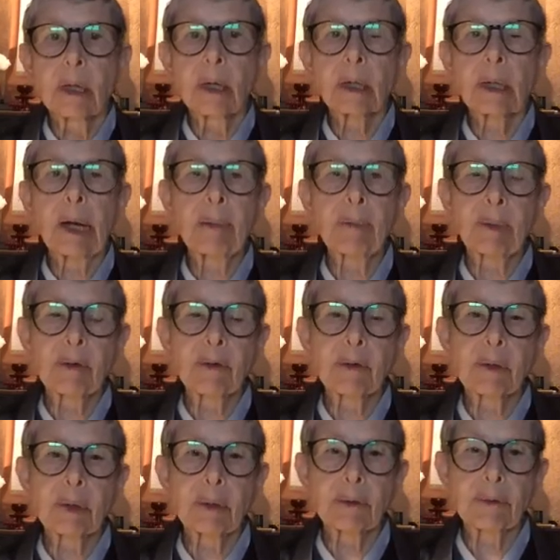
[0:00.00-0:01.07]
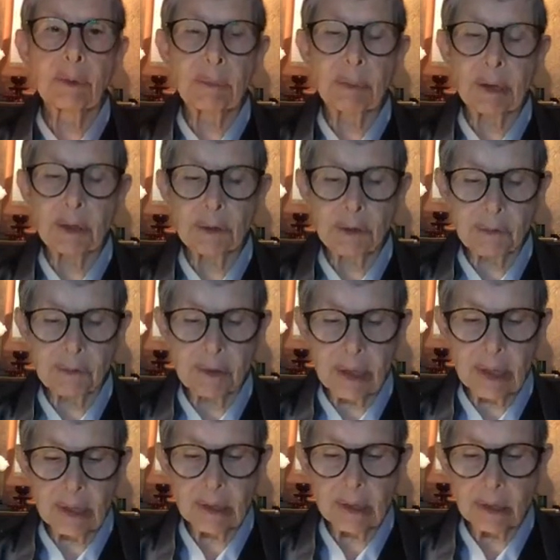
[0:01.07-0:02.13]
a copy of the 3 Pillars of
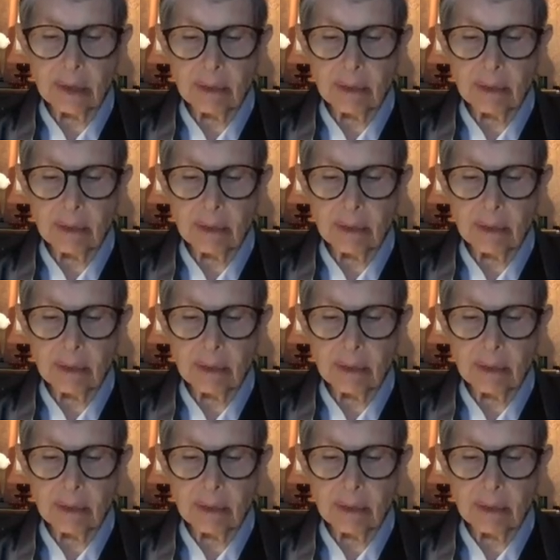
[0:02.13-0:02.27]
Zen,